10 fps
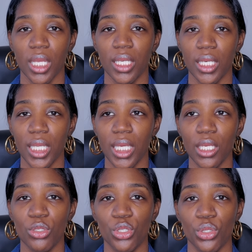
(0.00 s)

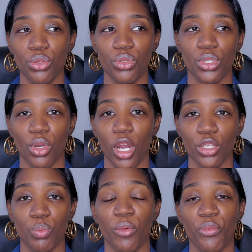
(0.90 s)
need to
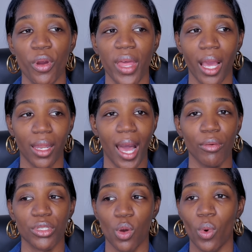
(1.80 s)
start, before they
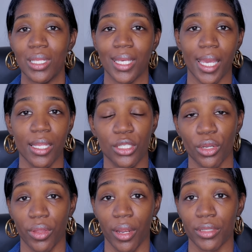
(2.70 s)
allow someone to
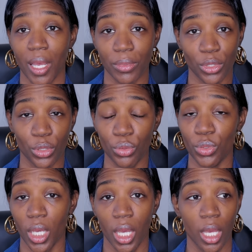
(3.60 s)
enter their substitute